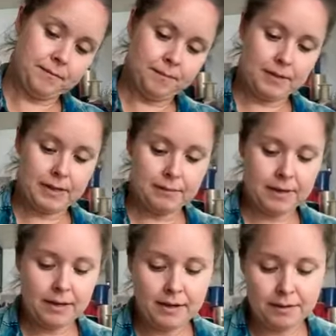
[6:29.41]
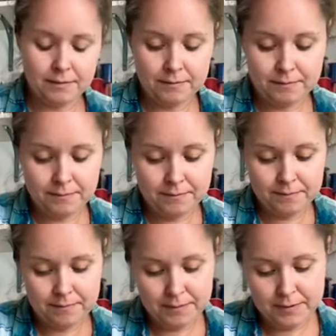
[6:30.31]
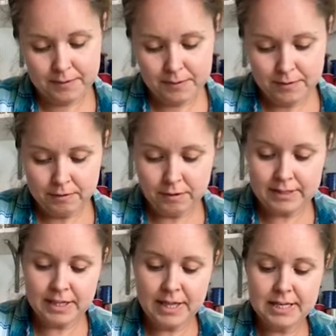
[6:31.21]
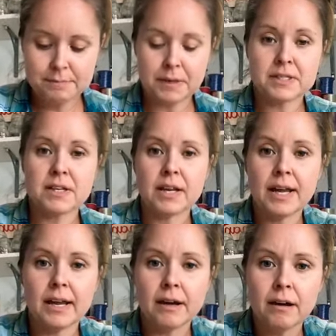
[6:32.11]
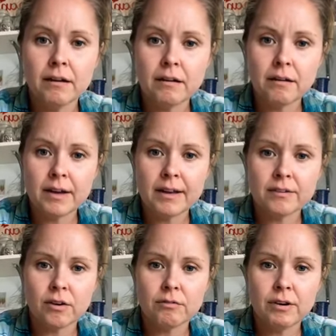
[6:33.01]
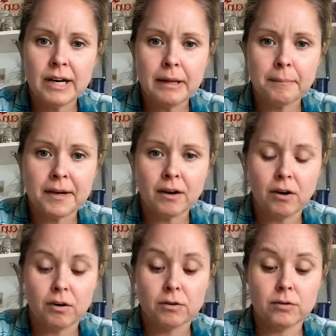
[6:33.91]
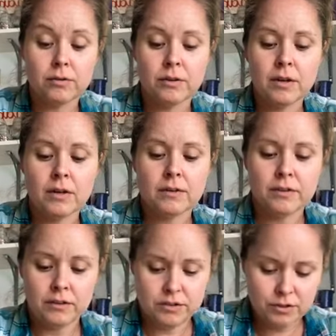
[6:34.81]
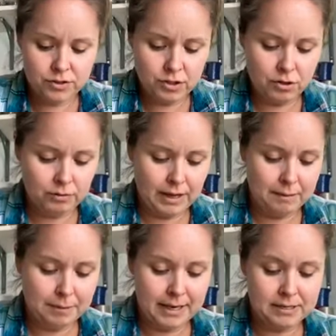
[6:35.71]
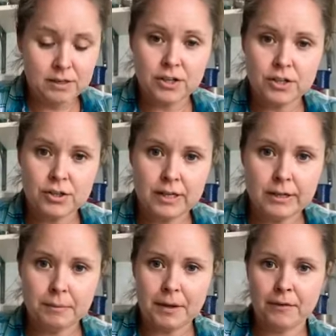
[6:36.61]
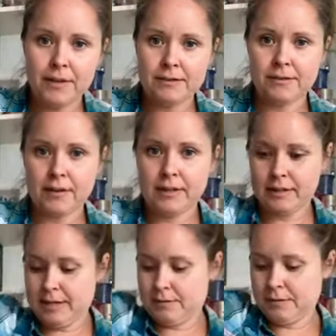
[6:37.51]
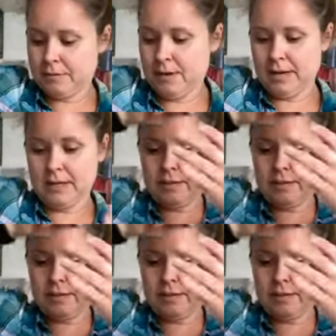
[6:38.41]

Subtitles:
There we go. Right, so this button here has got really big holes. So to just hold that in place, I'm going to do a little bit on this side now as well.